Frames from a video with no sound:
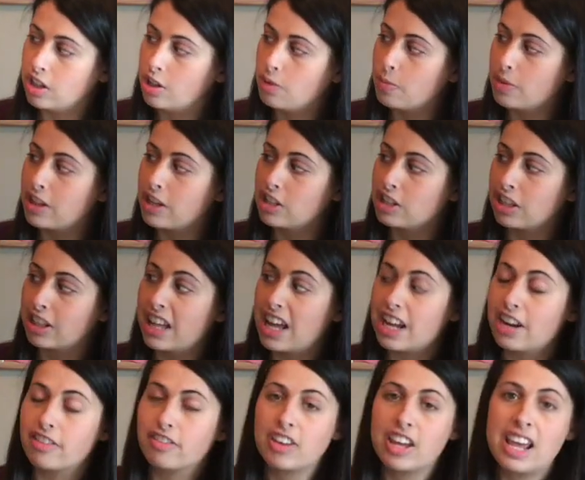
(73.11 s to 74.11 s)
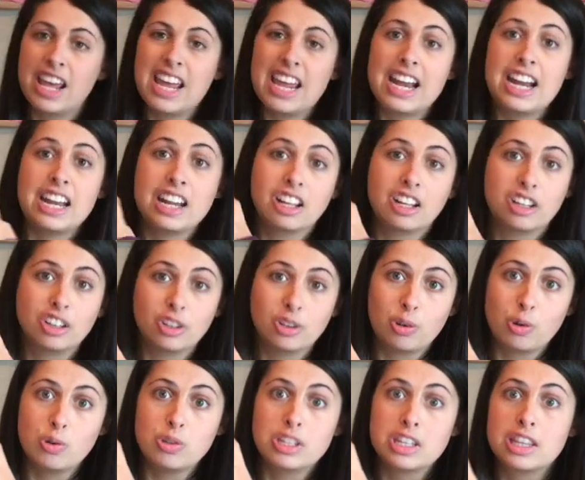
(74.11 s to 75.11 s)
but there's a lot of hidden
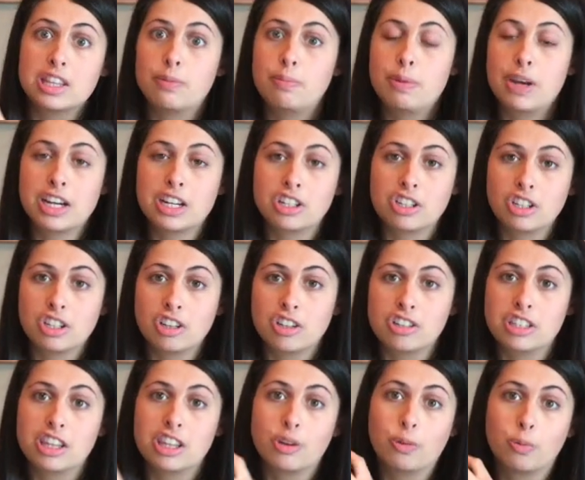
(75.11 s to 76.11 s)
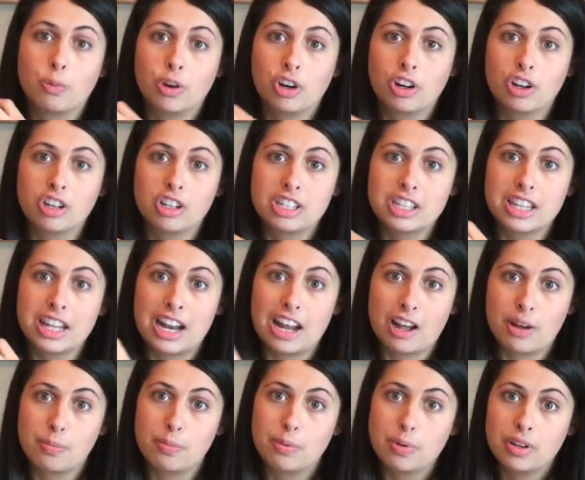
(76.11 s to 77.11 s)
clues in the pictures and the words that
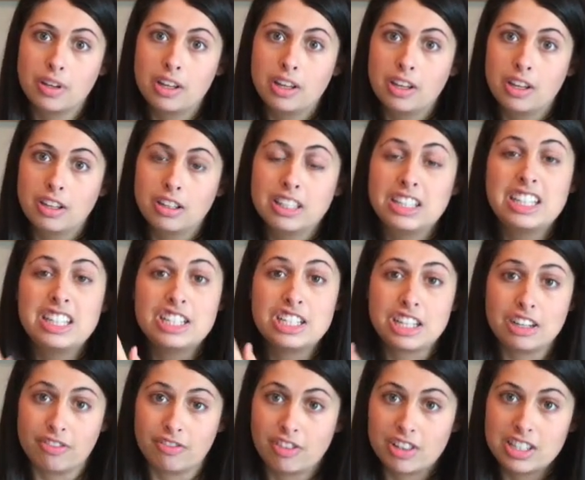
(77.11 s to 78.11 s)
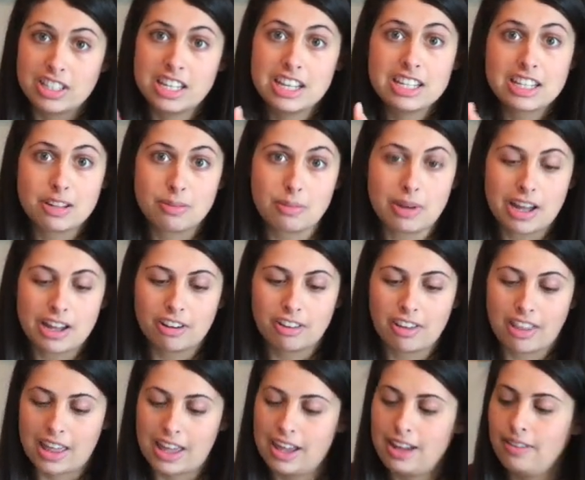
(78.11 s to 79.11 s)
help teach inferences and model
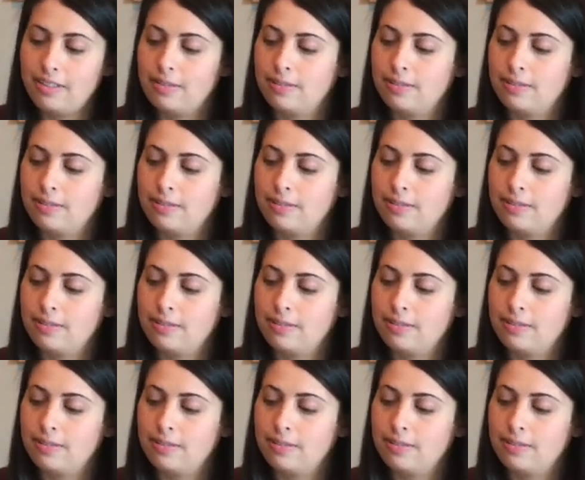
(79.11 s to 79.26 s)
that.